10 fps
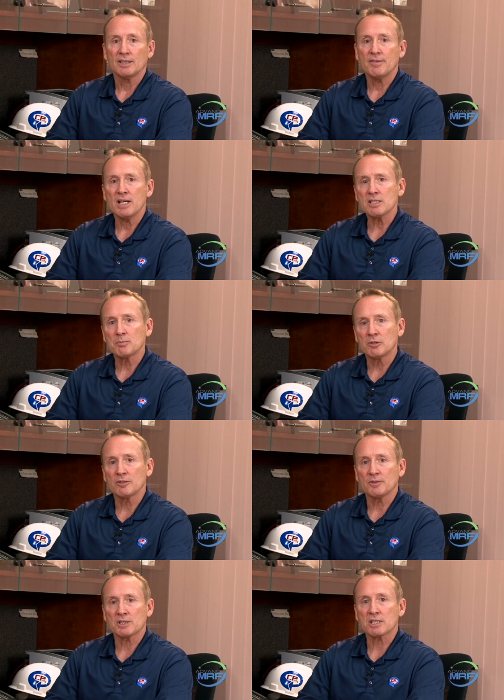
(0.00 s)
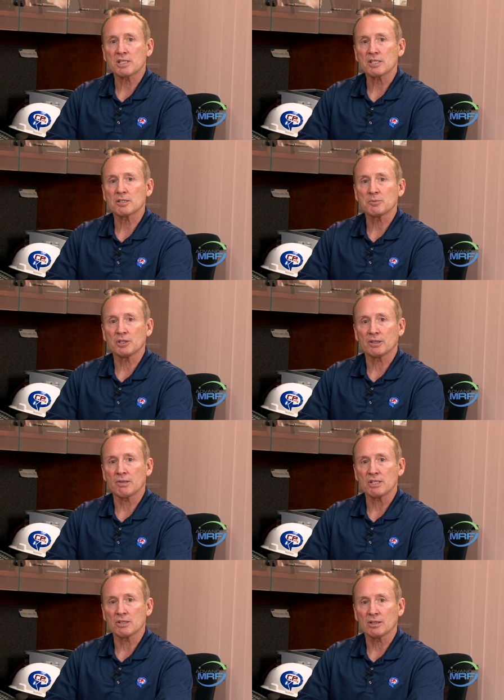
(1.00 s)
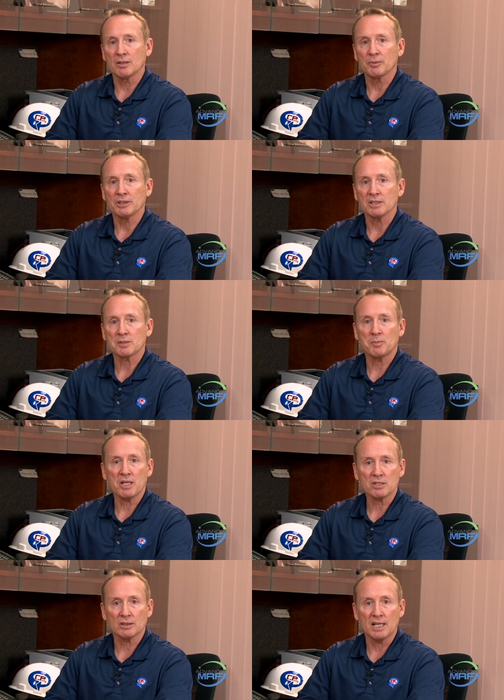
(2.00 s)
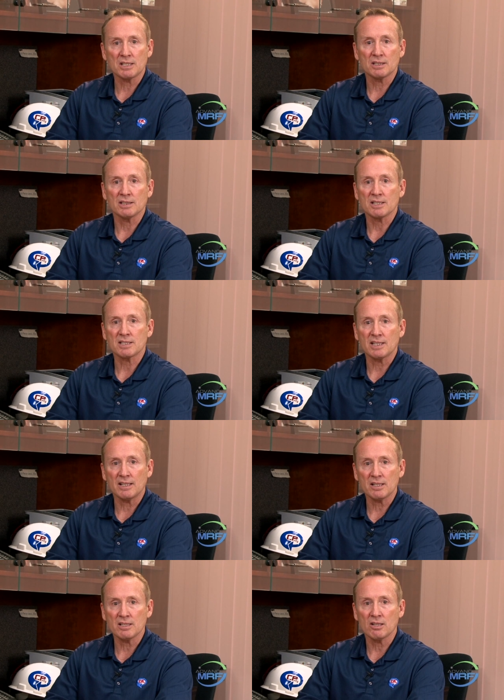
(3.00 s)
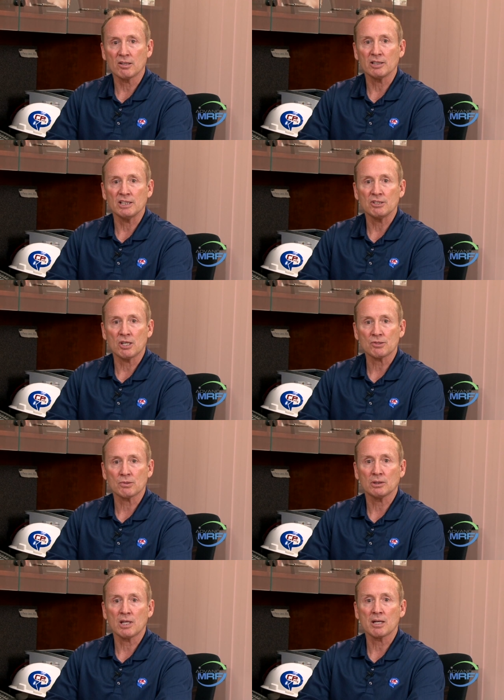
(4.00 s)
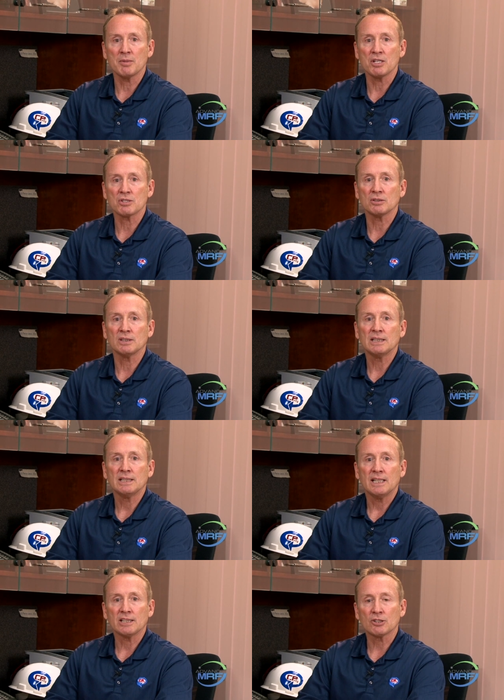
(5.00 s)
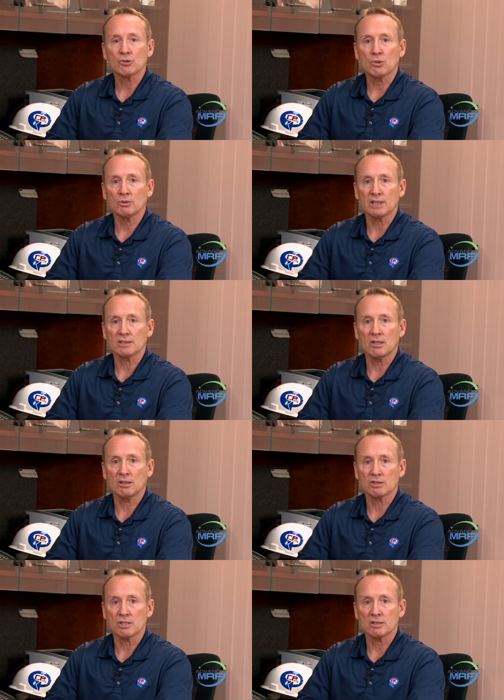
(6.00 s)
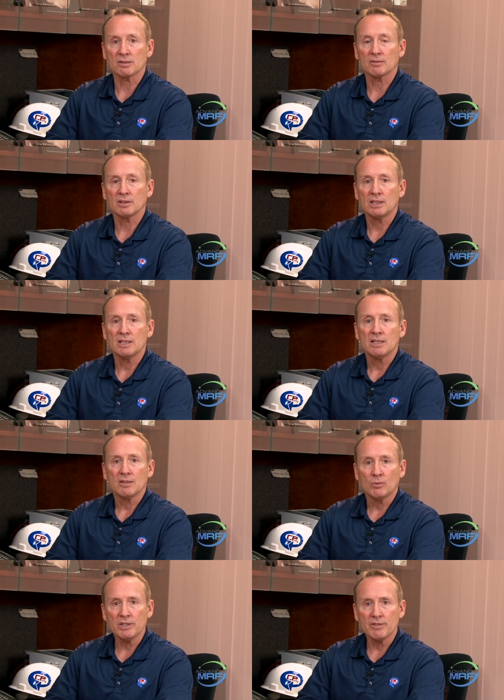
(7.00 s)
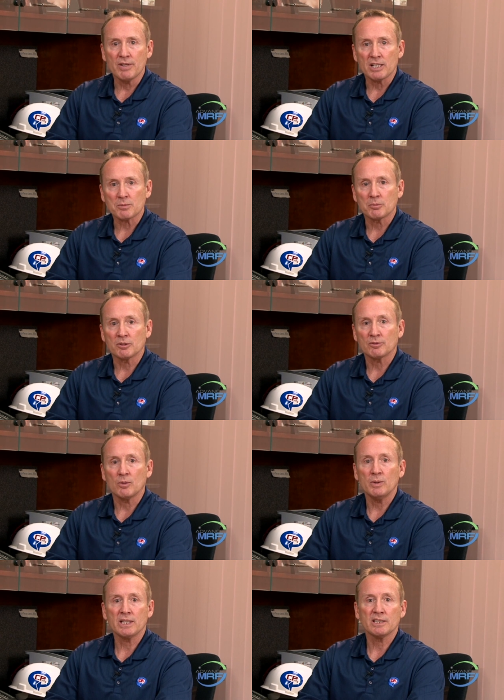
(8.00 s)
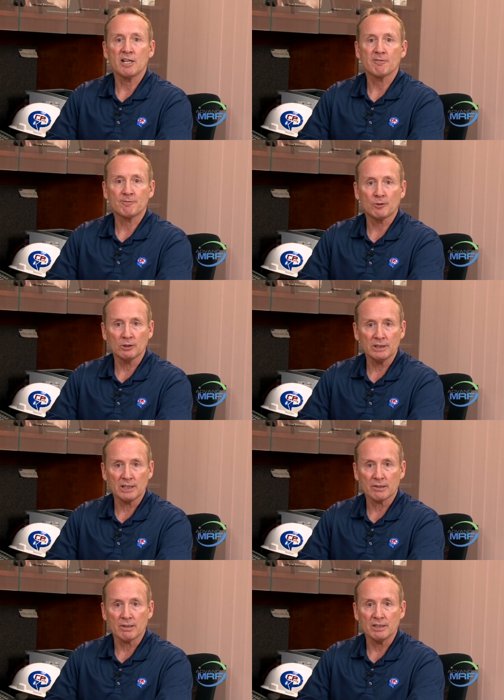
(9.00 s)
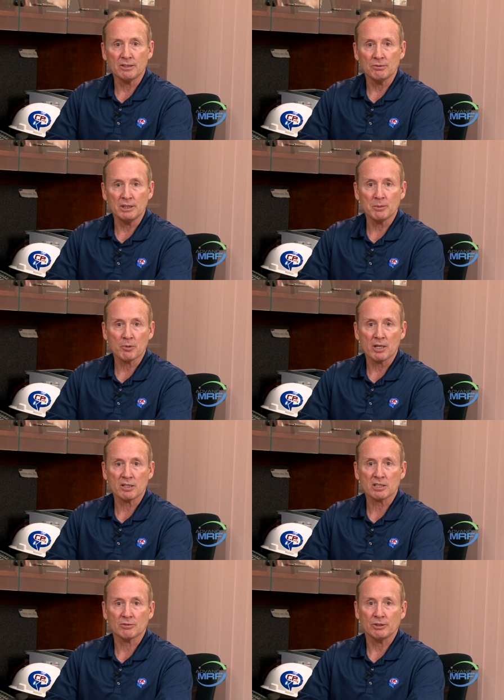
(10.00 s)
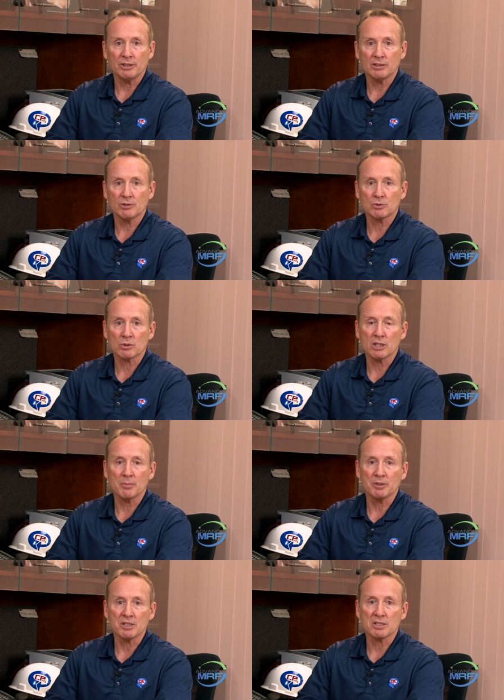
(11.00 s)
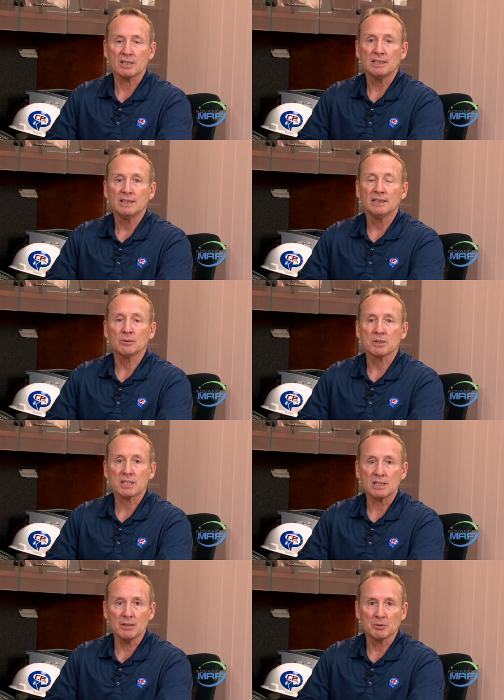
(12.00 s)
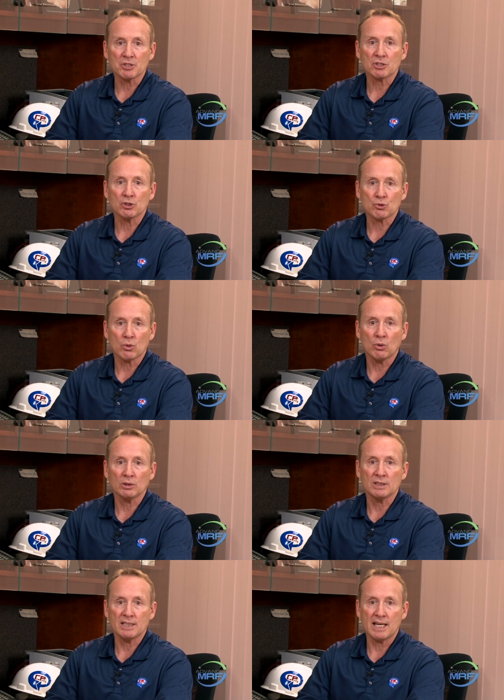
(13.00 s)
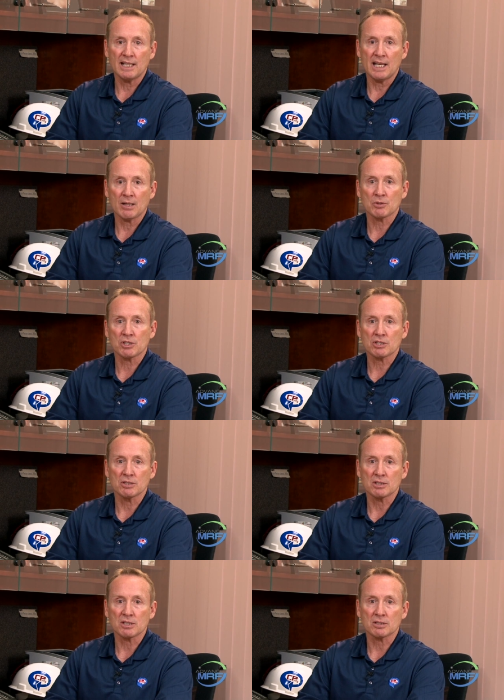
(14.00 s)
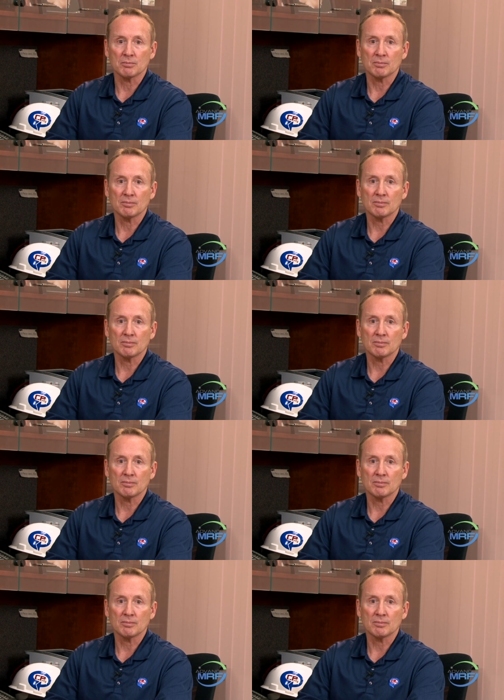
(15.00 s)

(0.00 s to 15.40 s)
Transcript: Advanced MRF is a systems integration company specializing in state-of-the-art industrial automation and control technologies. With Advanced MRF, we can now fully integrate the unique products of our individual companies into a seamless control and data acquisition system.